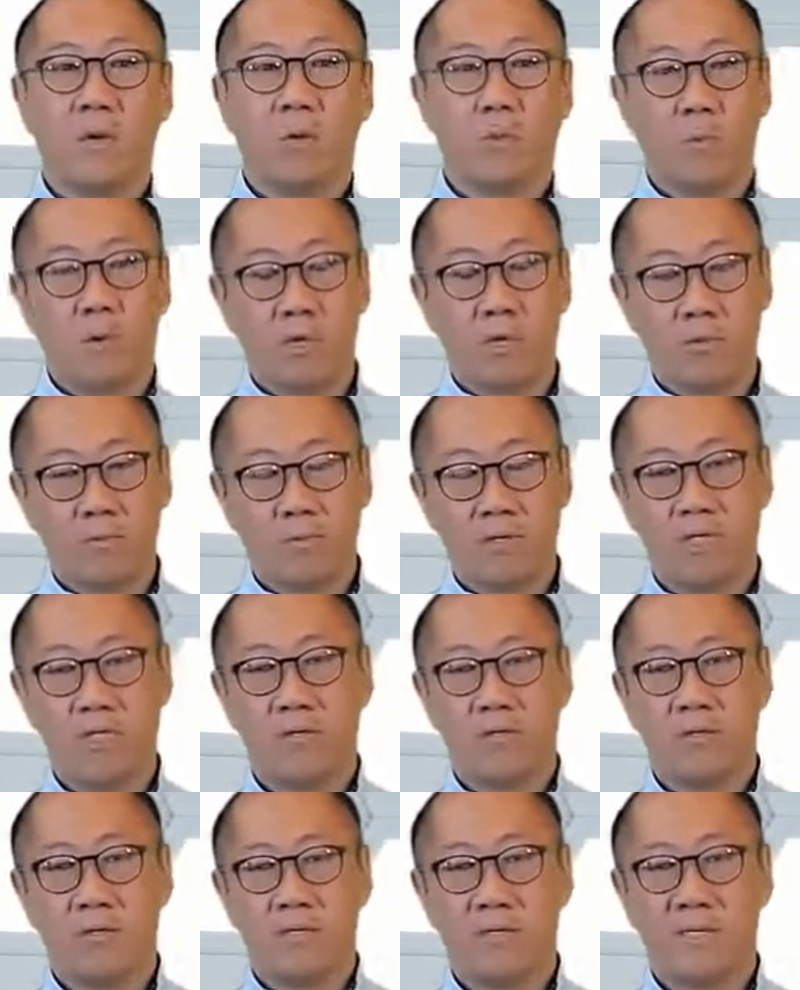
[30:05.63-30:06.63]
what
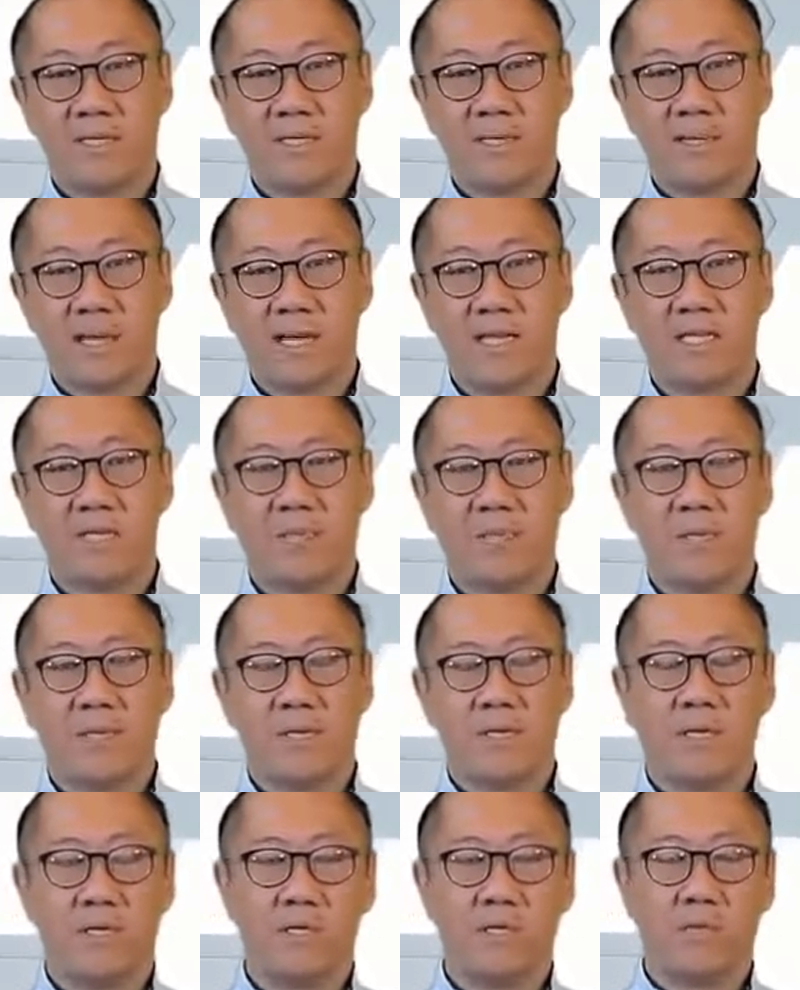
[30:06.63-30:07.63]
resources and
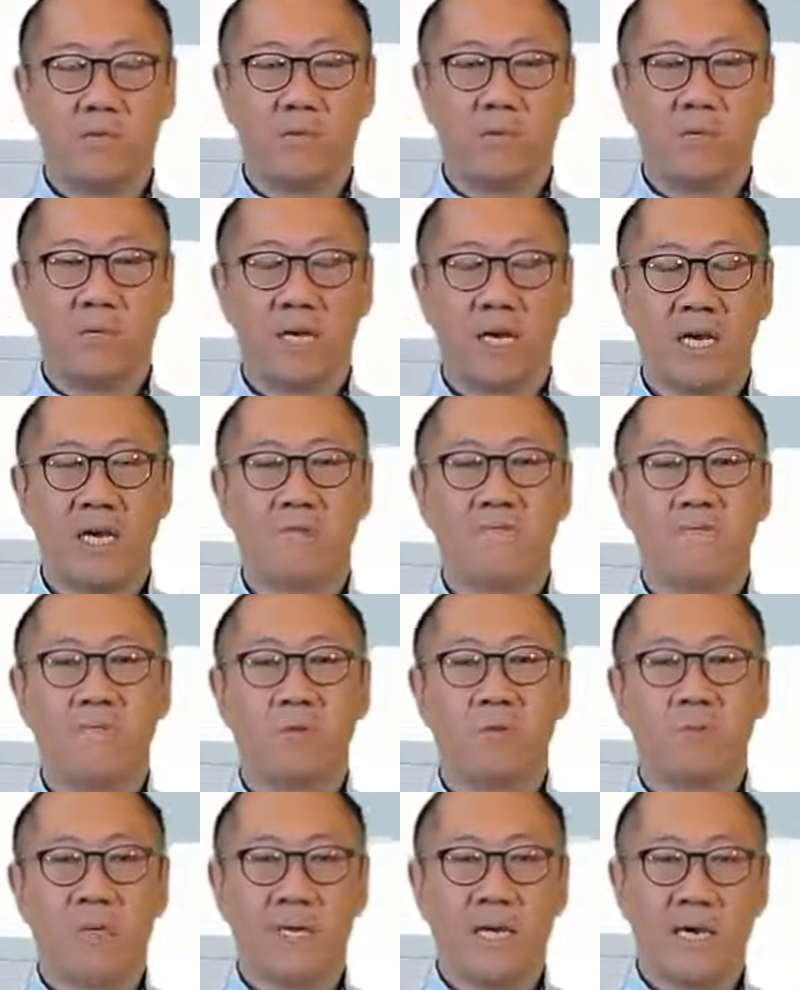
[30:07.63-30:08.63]
expertise do we have
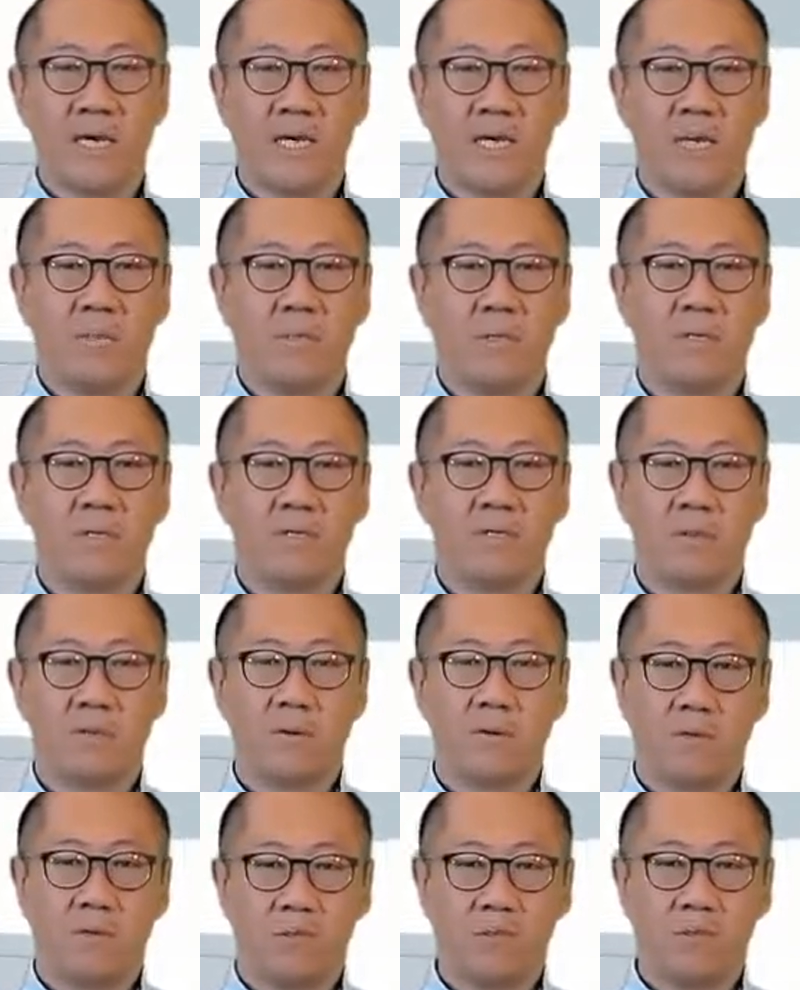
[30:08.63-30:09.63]
to be able to
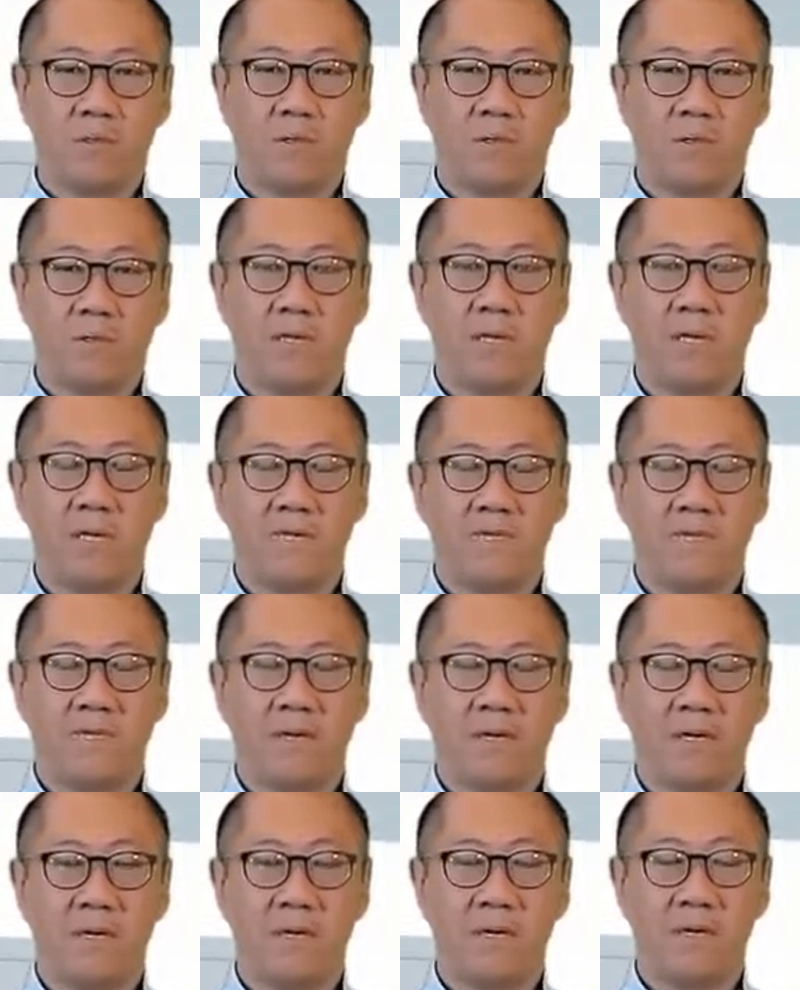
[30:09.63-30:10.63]
also
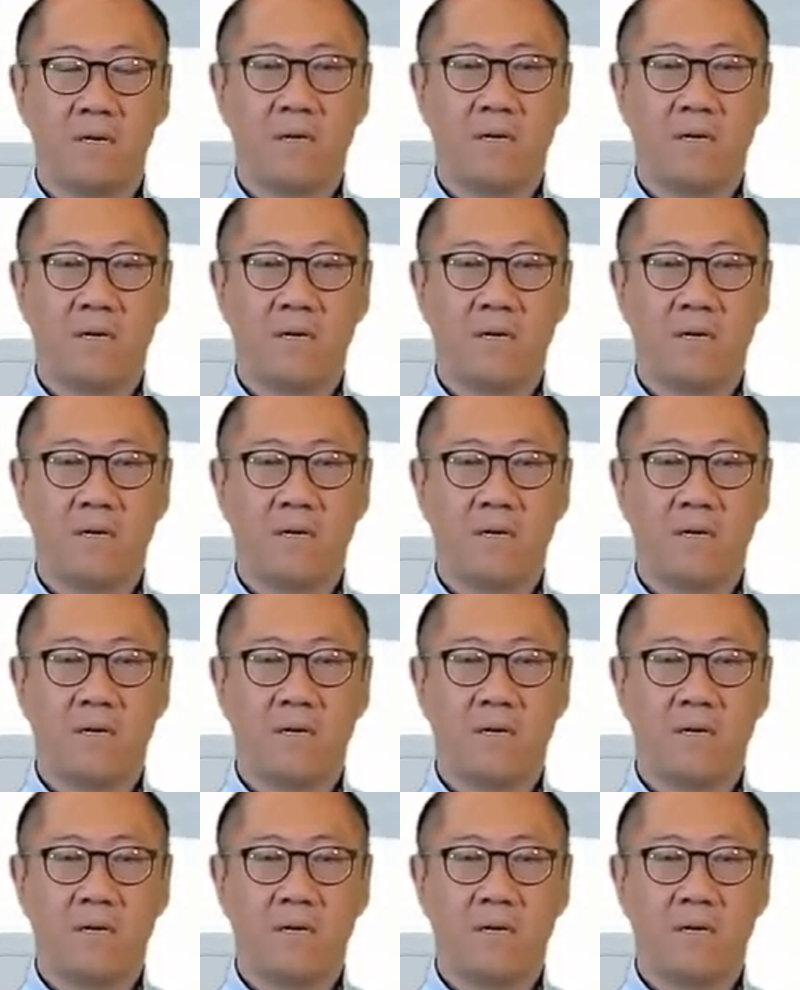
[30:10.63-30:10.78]
deliver